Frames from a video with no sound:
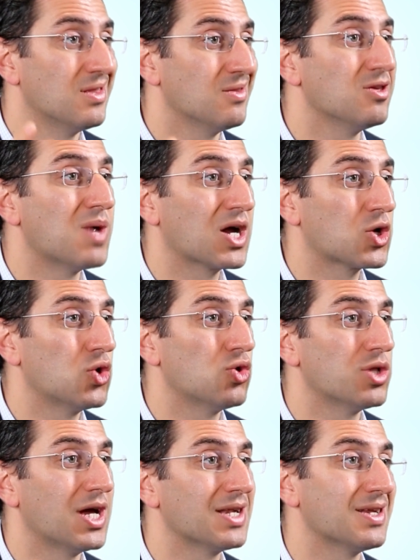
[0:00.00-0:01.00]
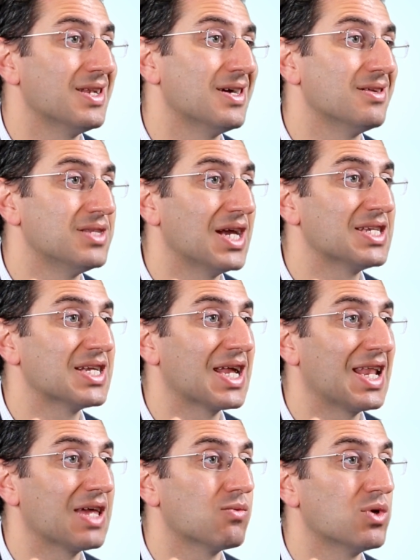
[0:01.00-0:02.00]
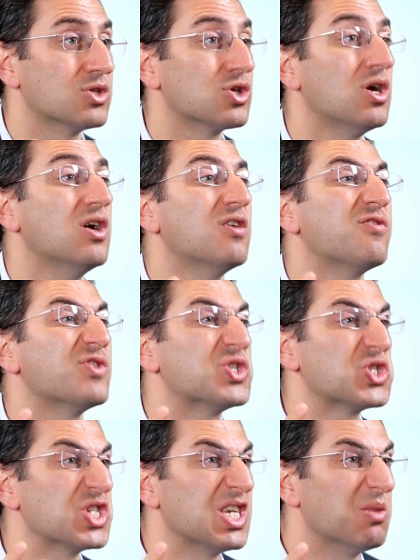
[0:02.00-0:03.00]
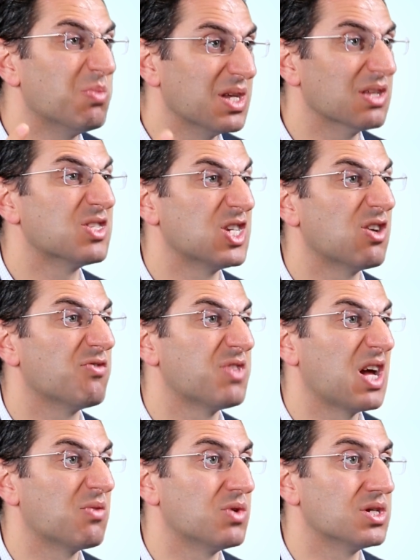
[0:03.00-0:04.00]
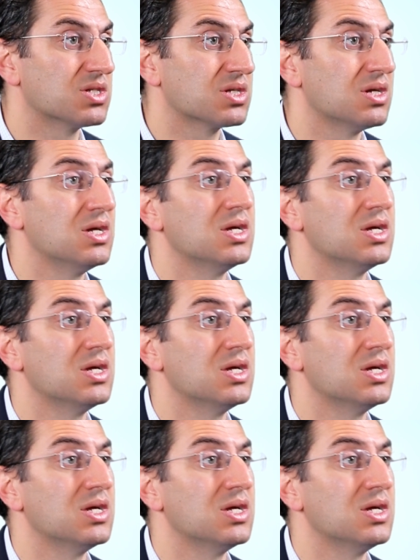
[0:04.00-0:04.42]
You might call that in a day-to-day language foreseeability of that risk.